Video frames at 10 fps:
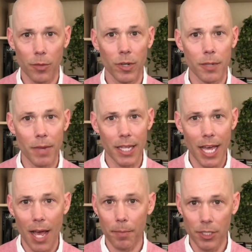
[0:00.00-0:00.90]
We can make that
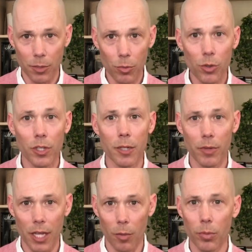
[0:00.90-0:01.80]
happen smoothly
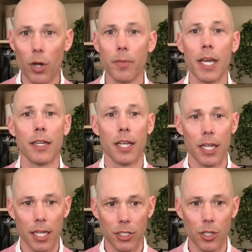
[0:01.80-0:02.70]
without probate
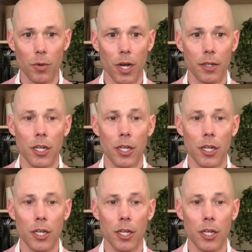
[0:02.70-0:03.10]
and so on.